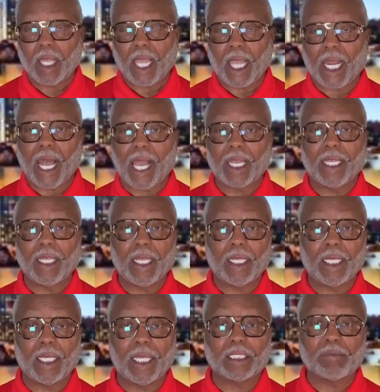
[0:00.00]
And, I, and,
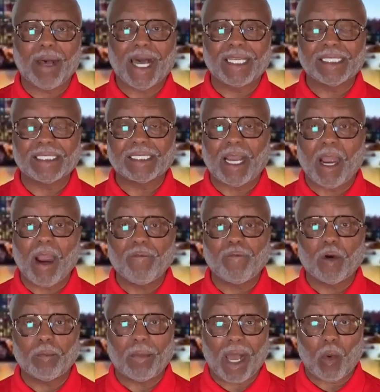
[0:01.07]
and it's my desire
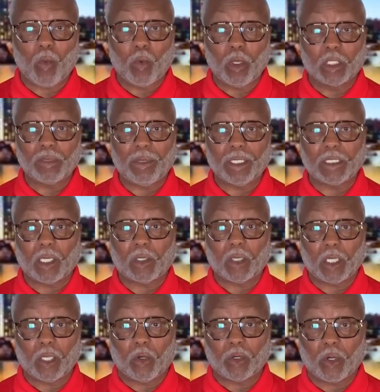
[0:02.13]
for my will to be done
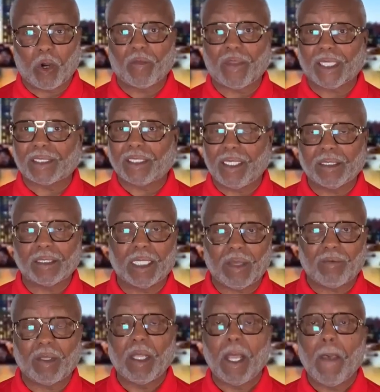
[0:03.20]
on earth as it is in
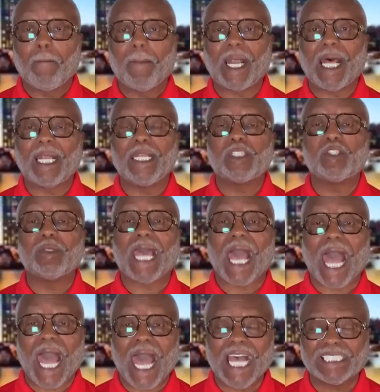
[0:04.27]
heaven, but I need you
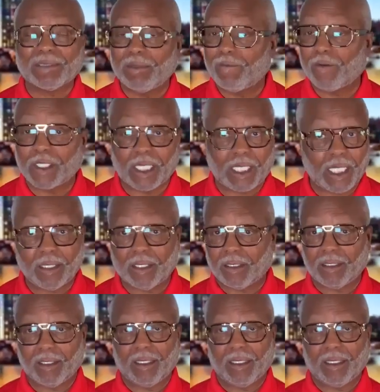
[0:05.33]
to ask me for the heathen.